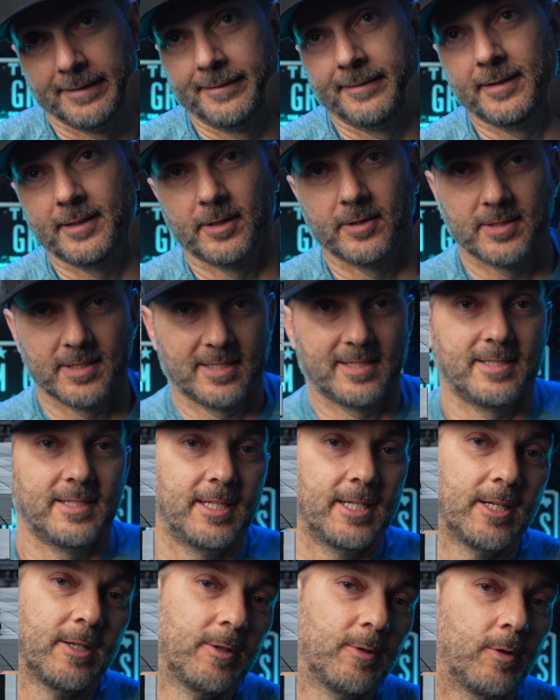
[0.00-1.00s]
just
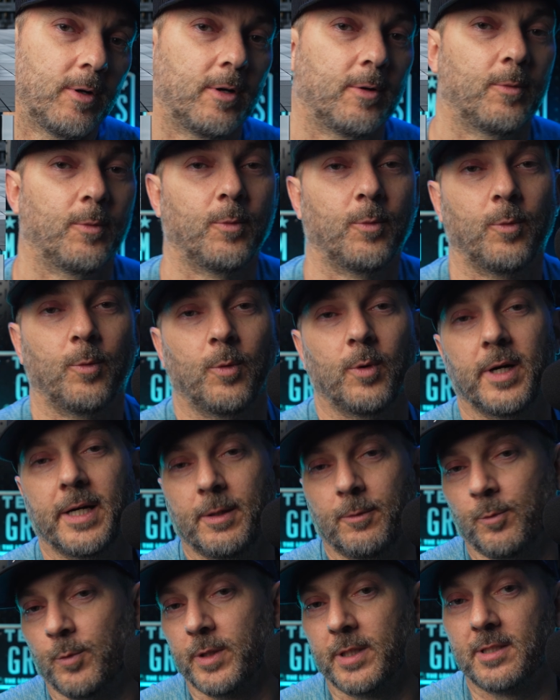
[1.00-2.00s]
seeing
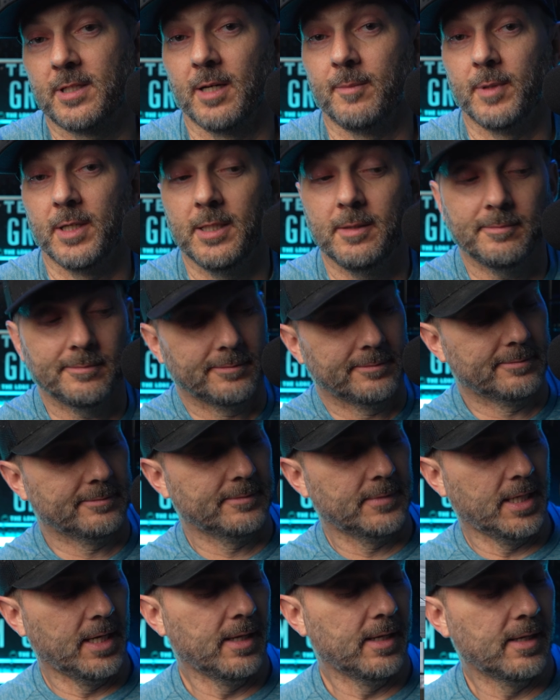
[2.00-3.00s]
what would come up.
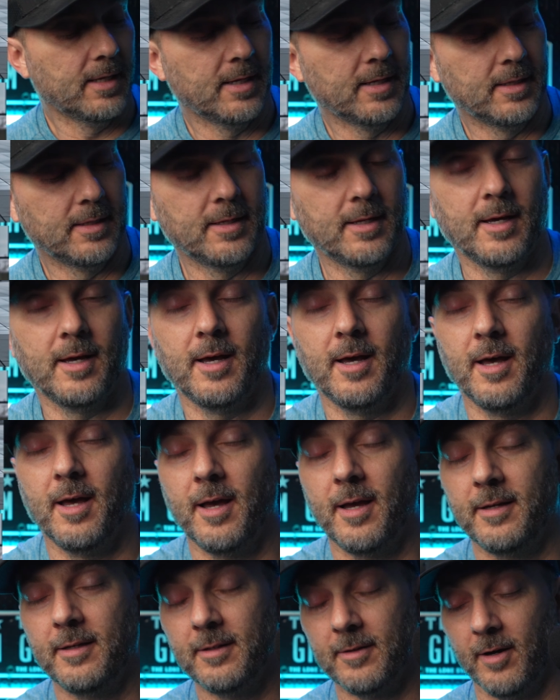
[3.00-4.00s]
And,
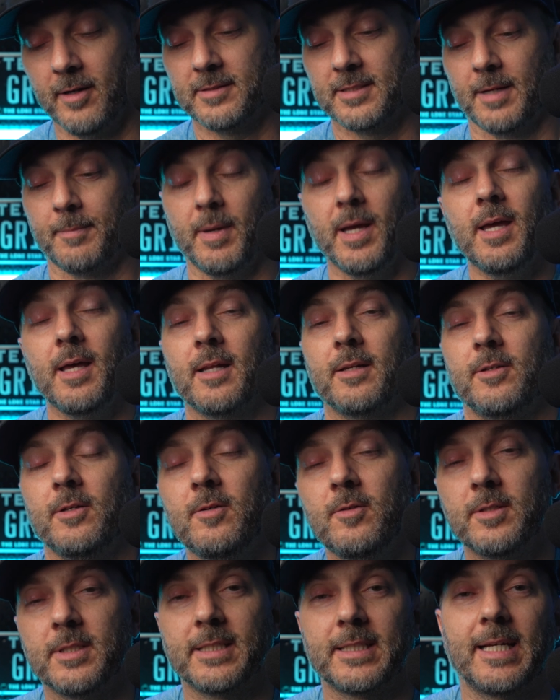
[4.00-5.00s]
I was like, man,
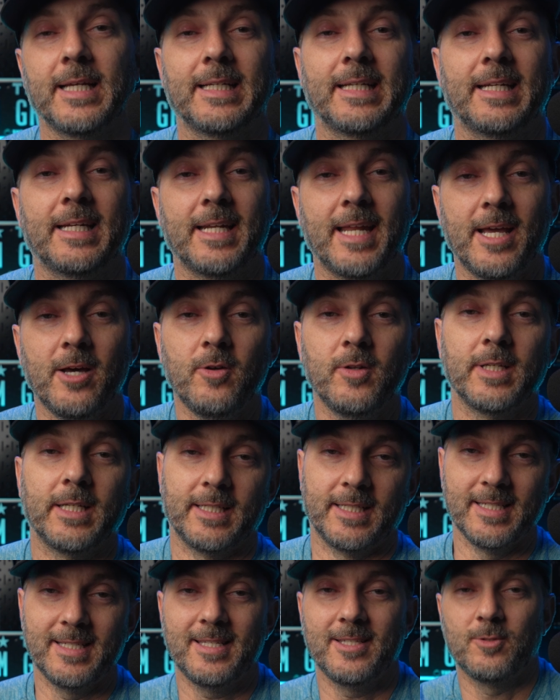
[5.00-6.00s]
dude, I kind of nailed it.
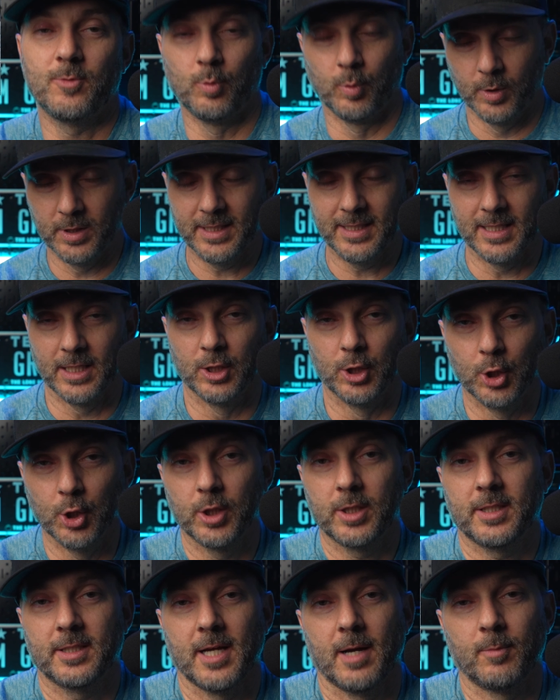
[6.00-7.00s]
This is really the
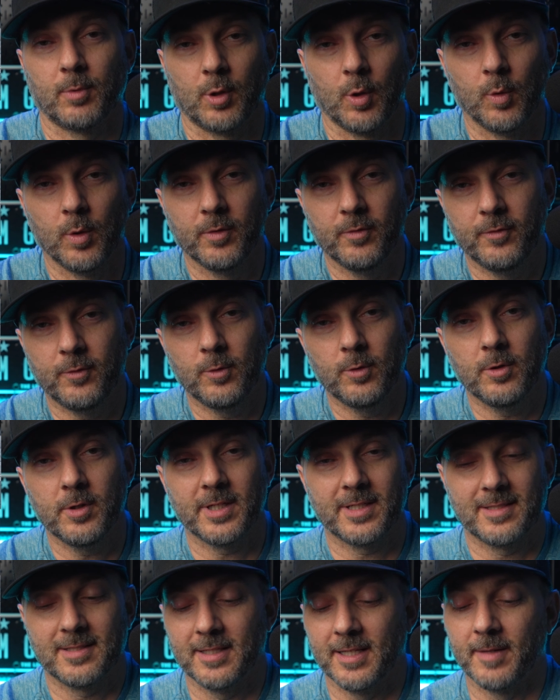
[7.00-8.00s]
look I'm going for,
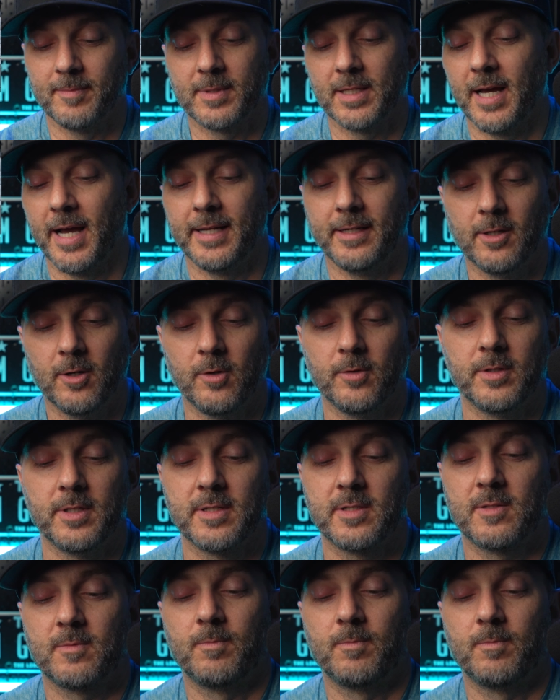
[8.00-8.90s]
except I know this